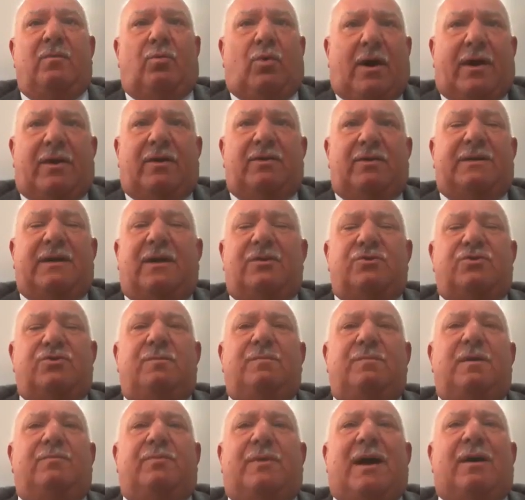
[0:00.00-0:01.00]
Watertown
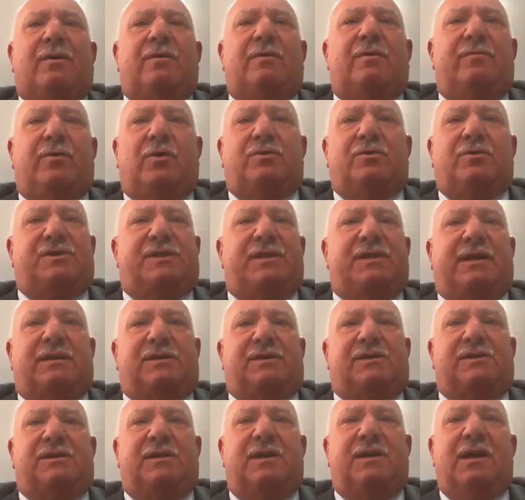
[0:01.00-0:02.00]
should be proud of those
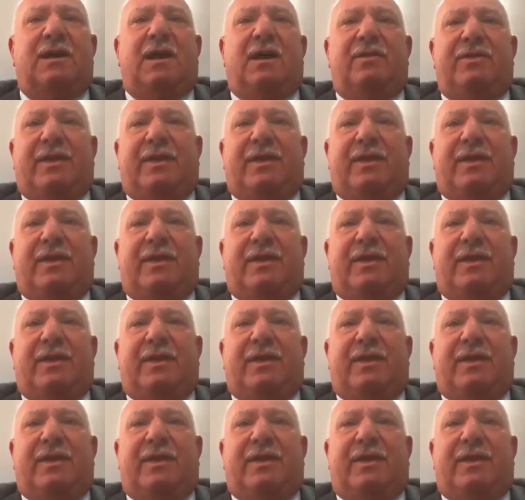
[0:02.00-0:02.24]
things.